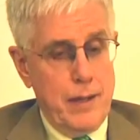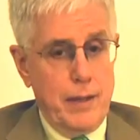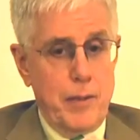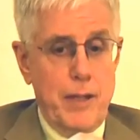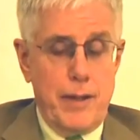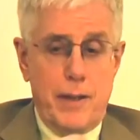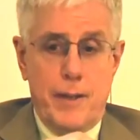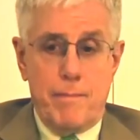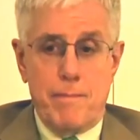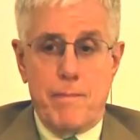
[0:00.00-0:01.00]
Let me,
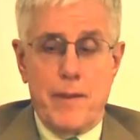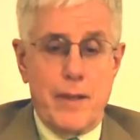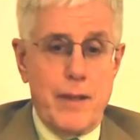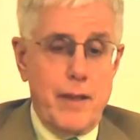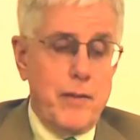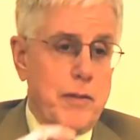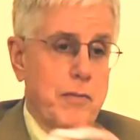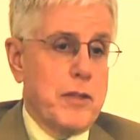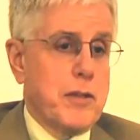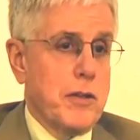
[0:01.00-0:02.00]
to
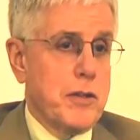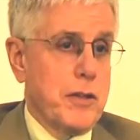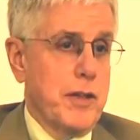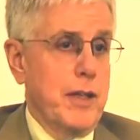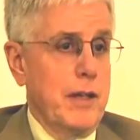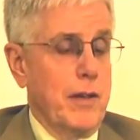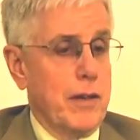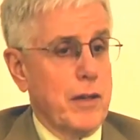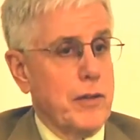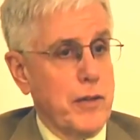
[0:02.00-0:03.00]
return to the
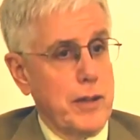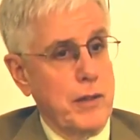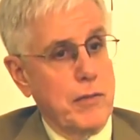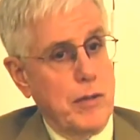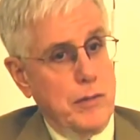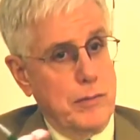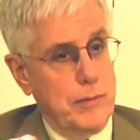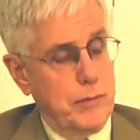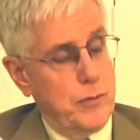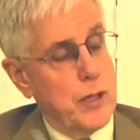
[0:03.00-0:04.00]
article that you wrote,
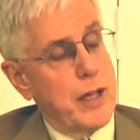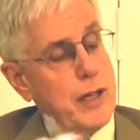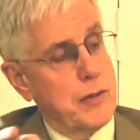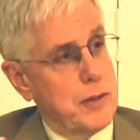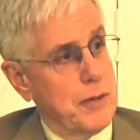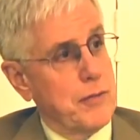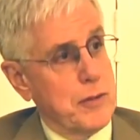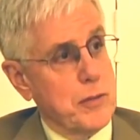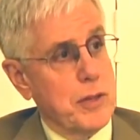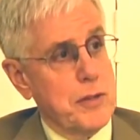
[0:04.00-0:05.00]
forecasting for
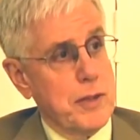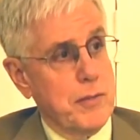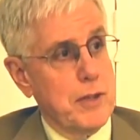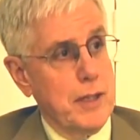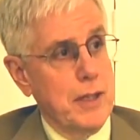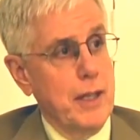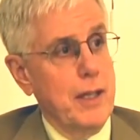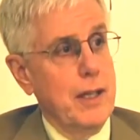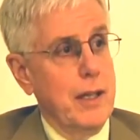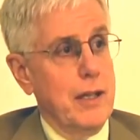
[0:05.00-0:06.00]
2017,
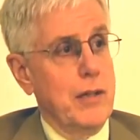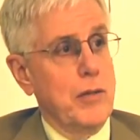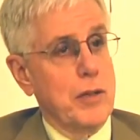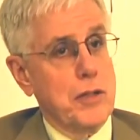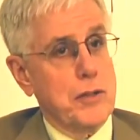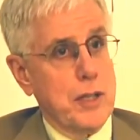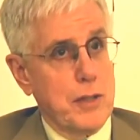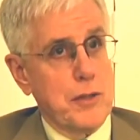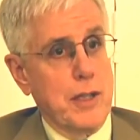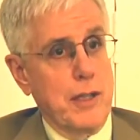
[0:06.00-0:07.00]
you were
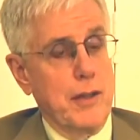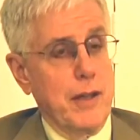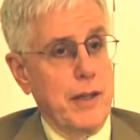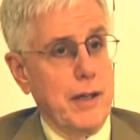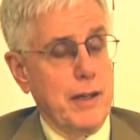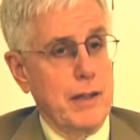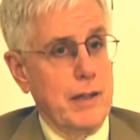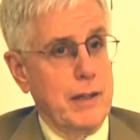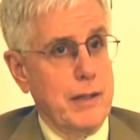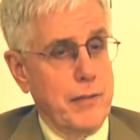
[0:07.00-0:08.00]
discussing in there,
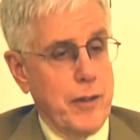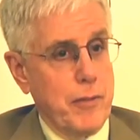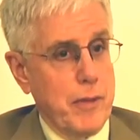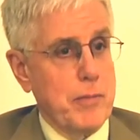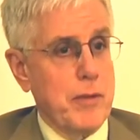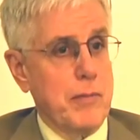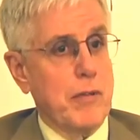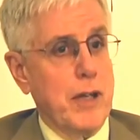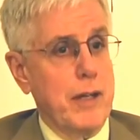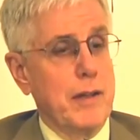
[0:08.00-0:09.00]
if I remember it
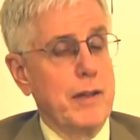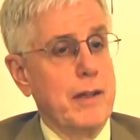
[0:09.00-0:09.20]
right,